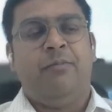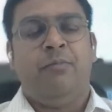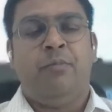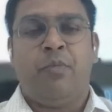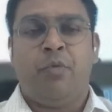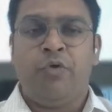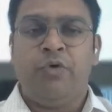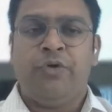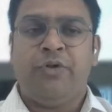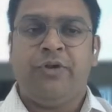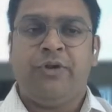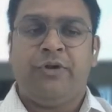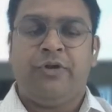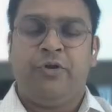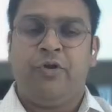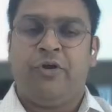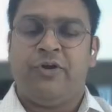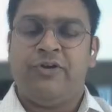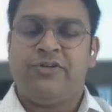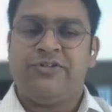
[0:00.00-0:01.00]
both
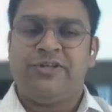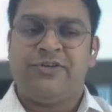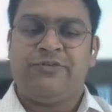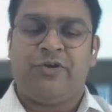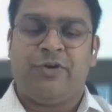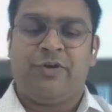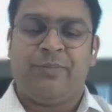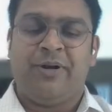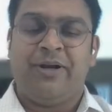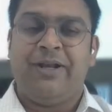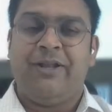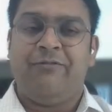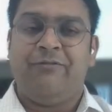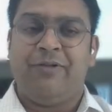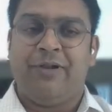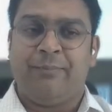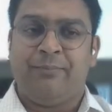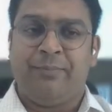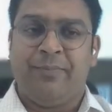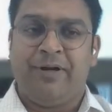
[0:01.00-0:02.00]
not just from a
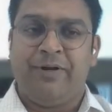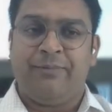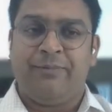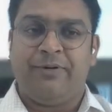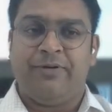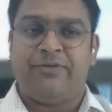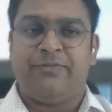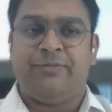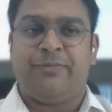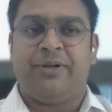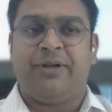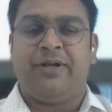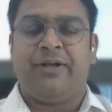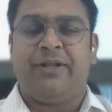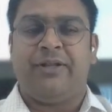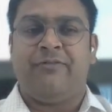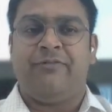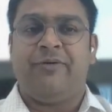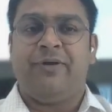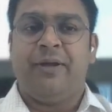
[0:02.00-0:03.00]
development
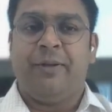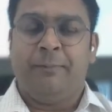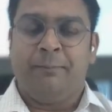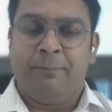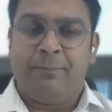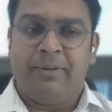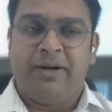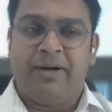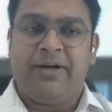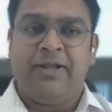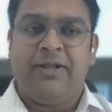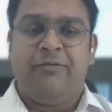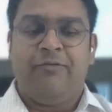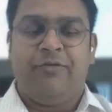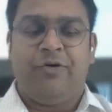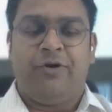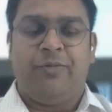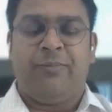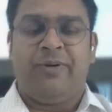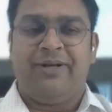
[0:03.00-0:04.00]
perspective, but
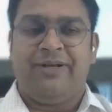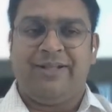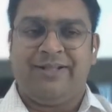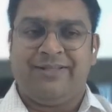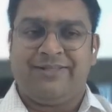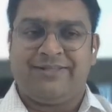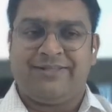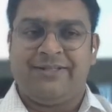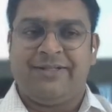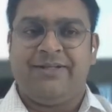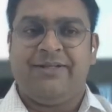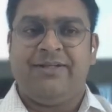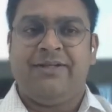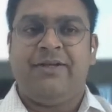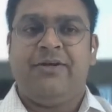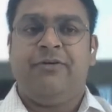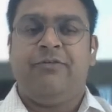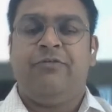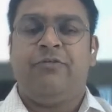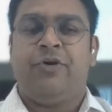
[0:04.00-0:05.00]
from a testing,
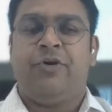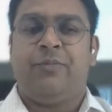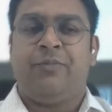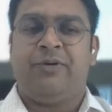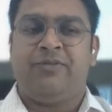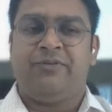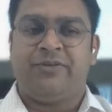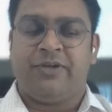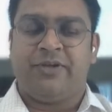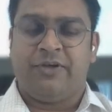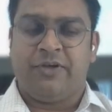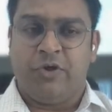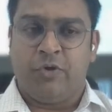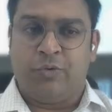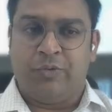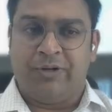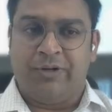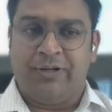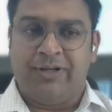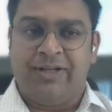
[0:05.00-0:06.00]
from a
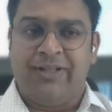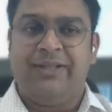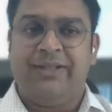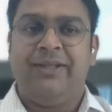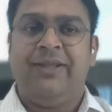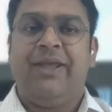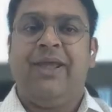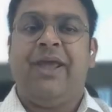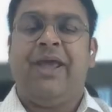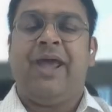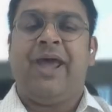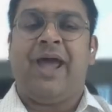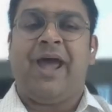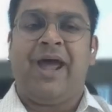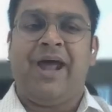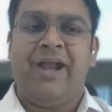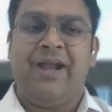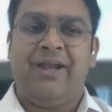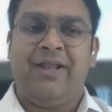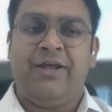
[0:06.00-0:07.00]
security,
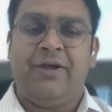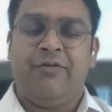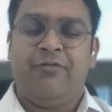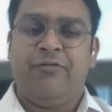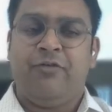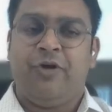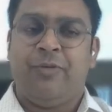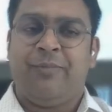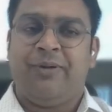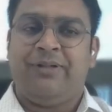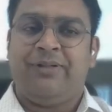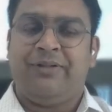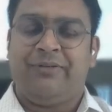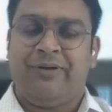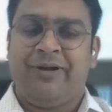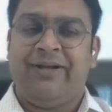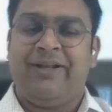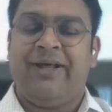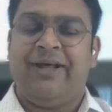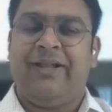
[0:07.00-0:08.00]
and from a
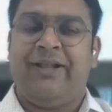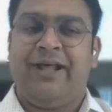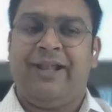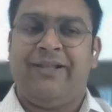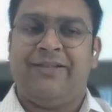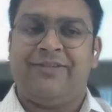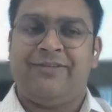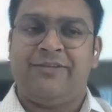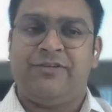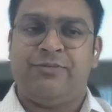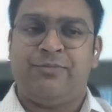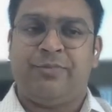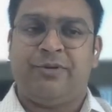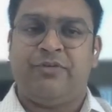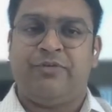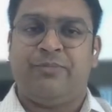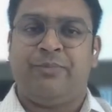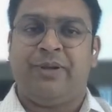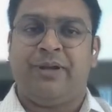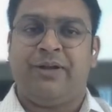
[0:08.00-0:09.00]
threat analysis
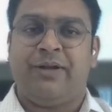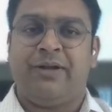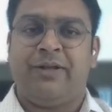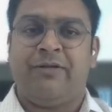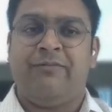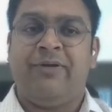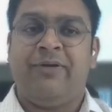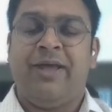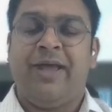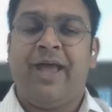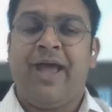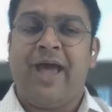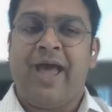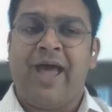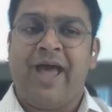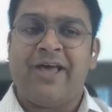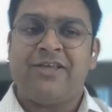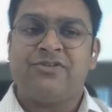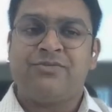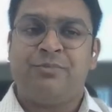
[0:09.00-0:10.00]
perspective
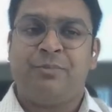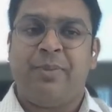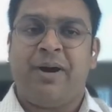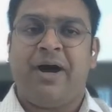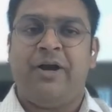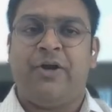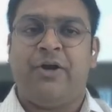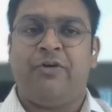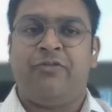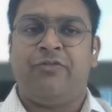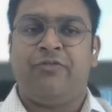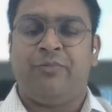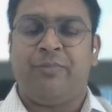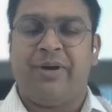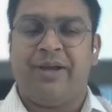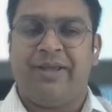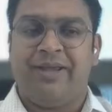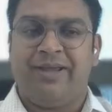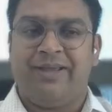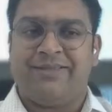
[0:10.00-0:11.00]
as part of
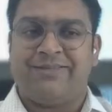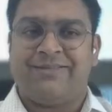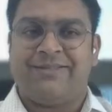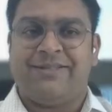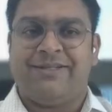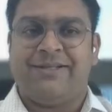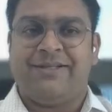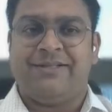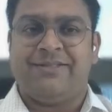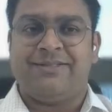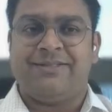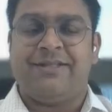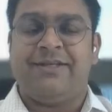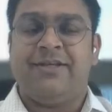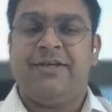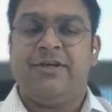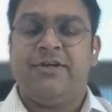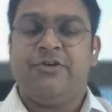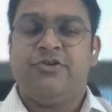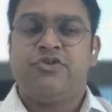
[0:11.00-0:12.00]
my SDLC.
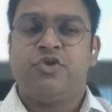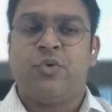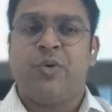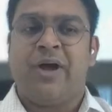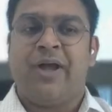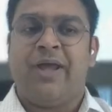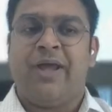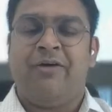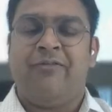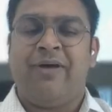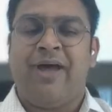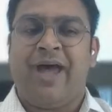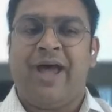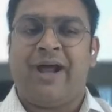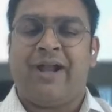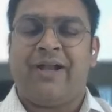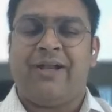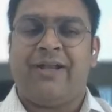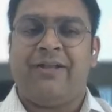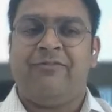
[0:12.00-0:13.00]
So I have
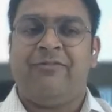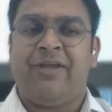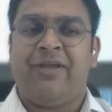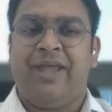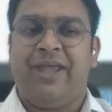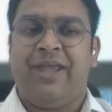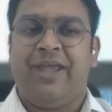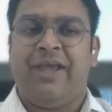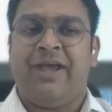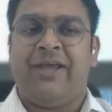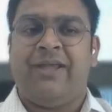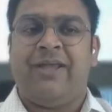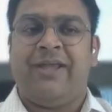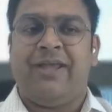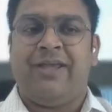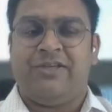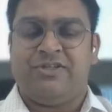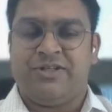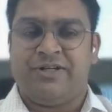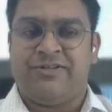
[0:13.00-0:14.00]
active AI
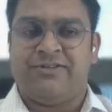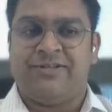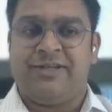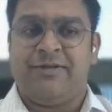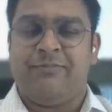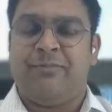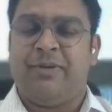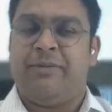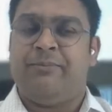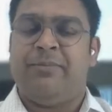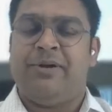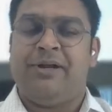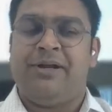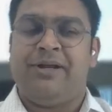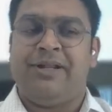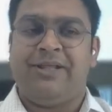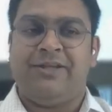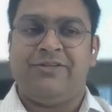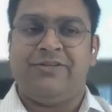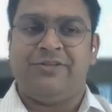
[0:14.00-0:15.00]
agents in my
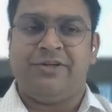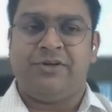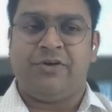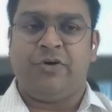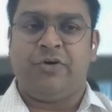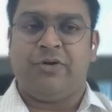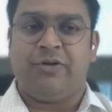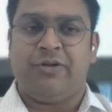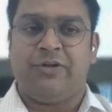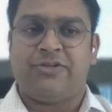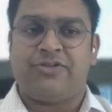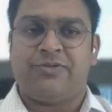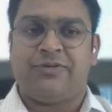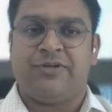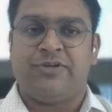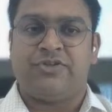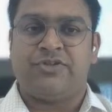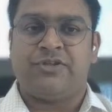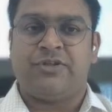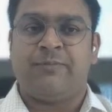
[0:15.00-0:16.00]
multi-agent
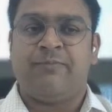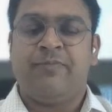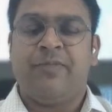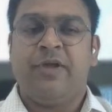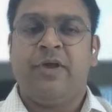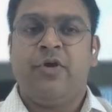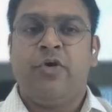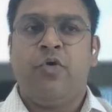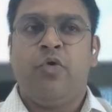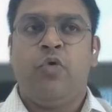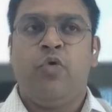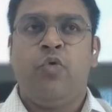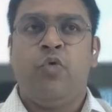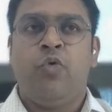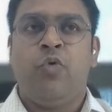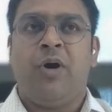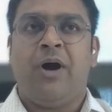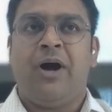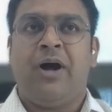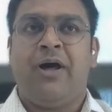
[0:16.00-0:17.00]
orchestration
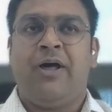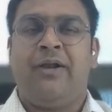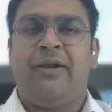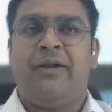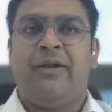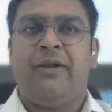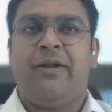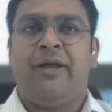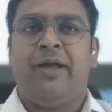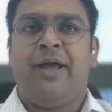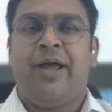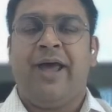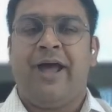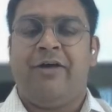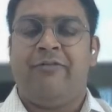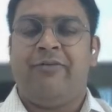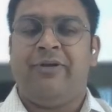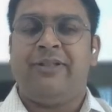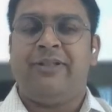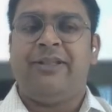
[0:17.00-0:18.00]
who are
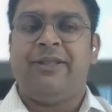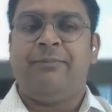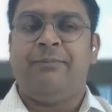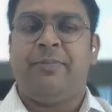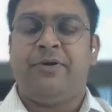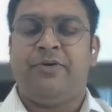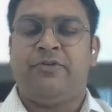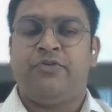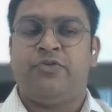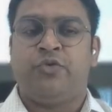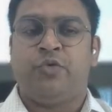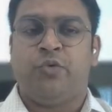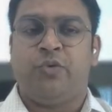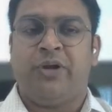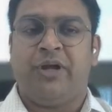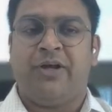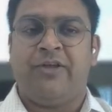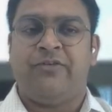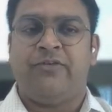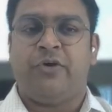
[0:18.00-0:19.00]
having the
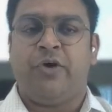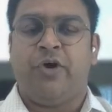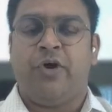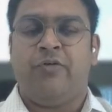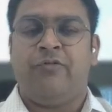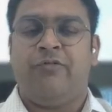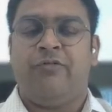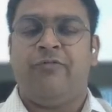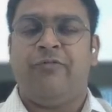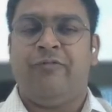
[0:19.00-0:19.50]
personas of